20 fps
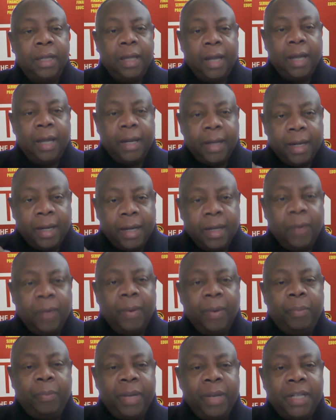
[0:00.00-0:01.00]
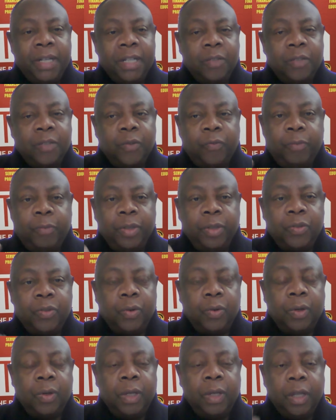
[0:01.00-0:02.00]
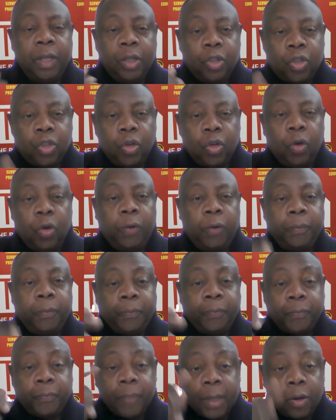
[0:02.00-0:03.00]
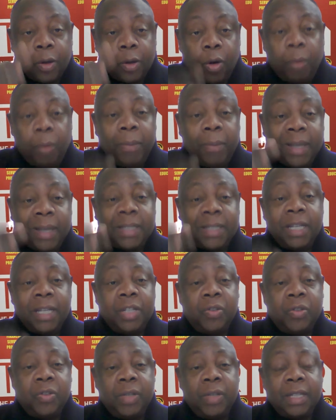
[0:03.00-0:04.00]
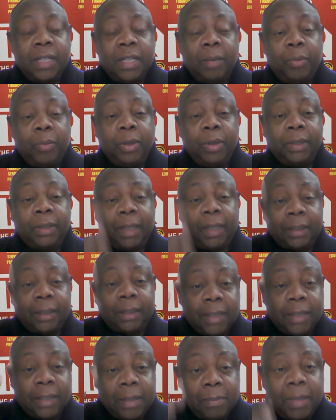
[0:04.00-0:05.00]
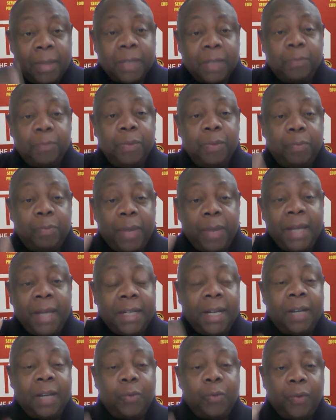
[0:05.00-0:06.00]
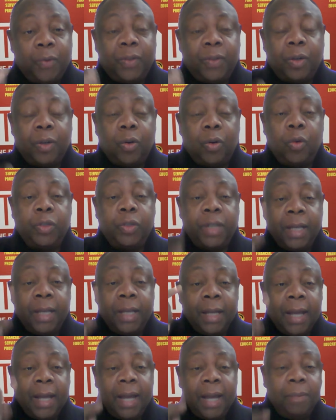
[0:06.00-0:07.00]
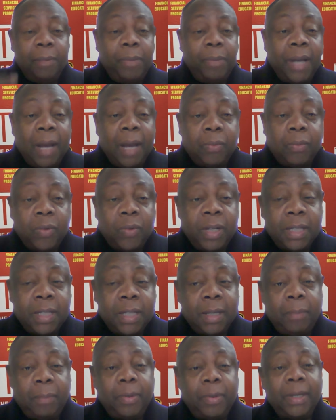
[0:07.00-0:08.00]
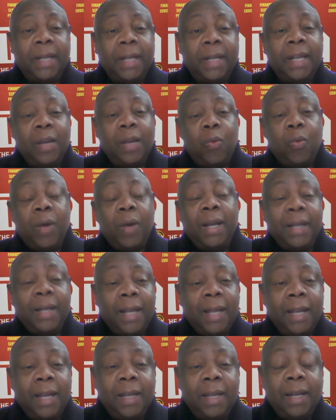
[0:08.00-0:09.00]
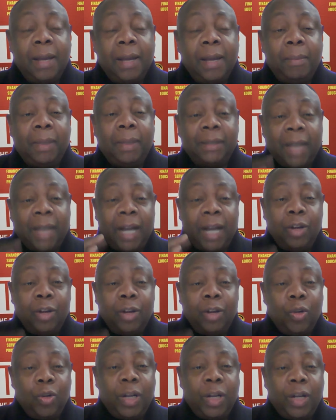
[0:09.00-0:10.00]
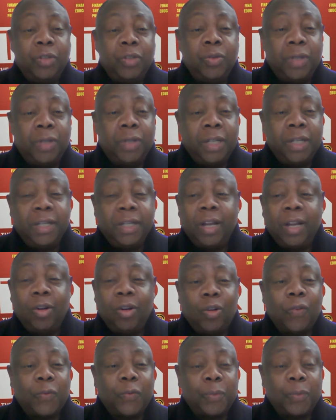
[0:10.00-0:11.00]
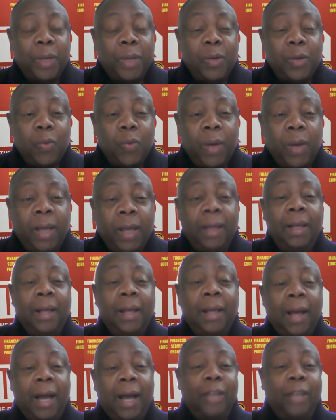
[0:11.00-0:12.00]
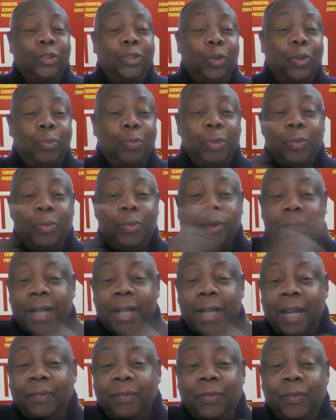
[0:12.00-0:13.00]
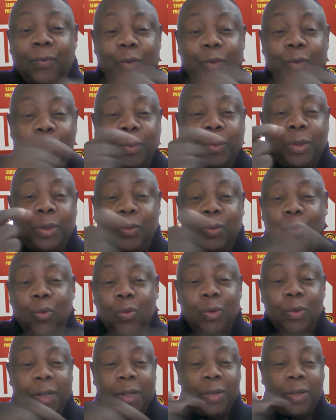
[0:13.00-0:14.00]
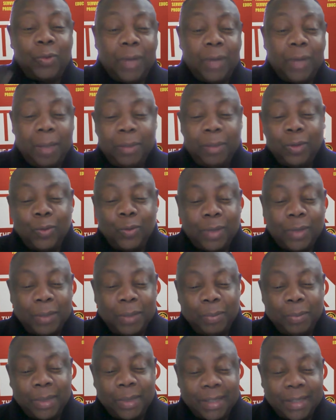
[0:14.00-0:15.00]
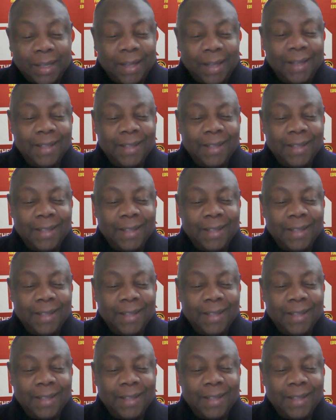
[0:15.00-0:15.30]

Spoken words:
And then they were patient with Pito. So your message to the supporters, they must be patient with the coach. And big up to the supporter. They went there in numbers. I know that you did a lot of spade work. I saw people driving from Ikukule to coming to Tembisa.